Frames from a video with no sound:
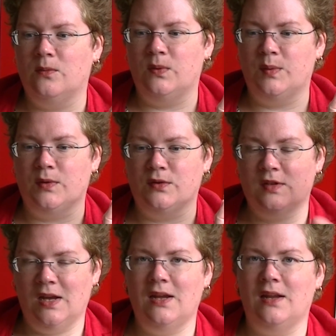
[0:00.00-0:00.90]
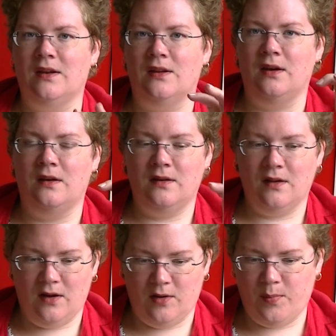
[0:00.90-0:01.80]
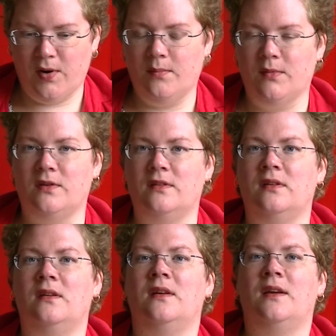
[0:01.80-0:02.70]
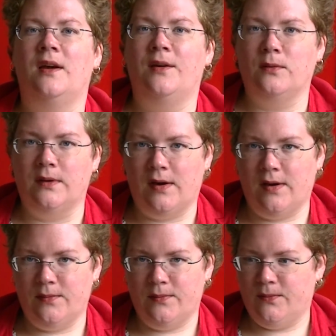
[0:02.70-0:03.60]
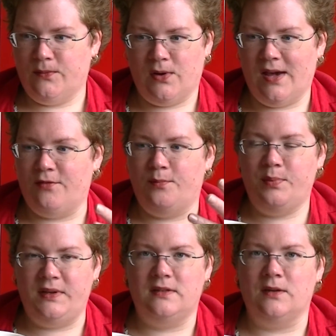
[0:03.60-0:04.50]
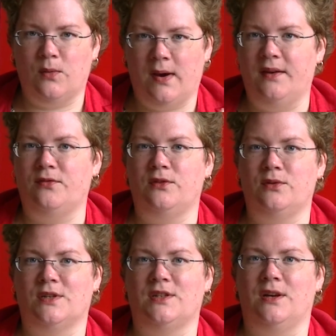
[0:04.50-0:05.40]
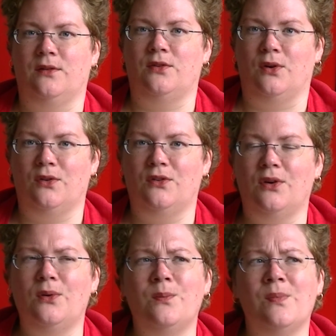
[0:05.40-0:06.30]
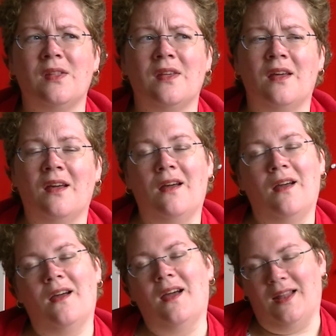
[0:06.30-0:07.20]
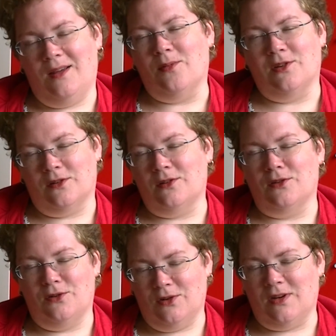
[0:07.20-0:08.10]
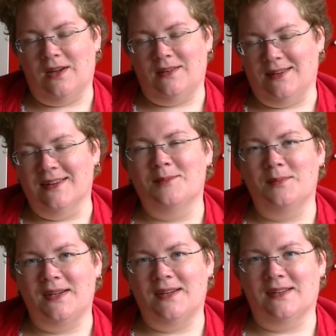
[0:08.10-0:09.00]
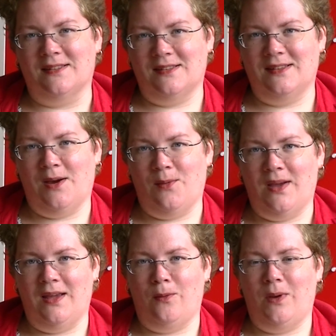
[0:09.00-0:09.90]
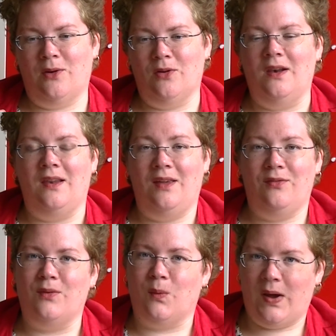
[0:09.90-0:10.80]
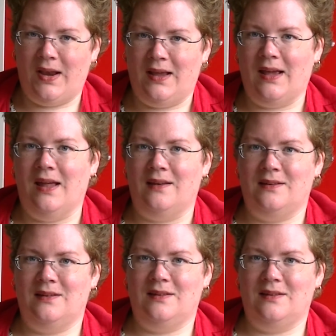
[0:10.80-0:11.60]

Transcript: We will stay in an apartment. We'll, we'll have peace and quiet to ourselves also. And that was a good idea because that way we could leave the wedding at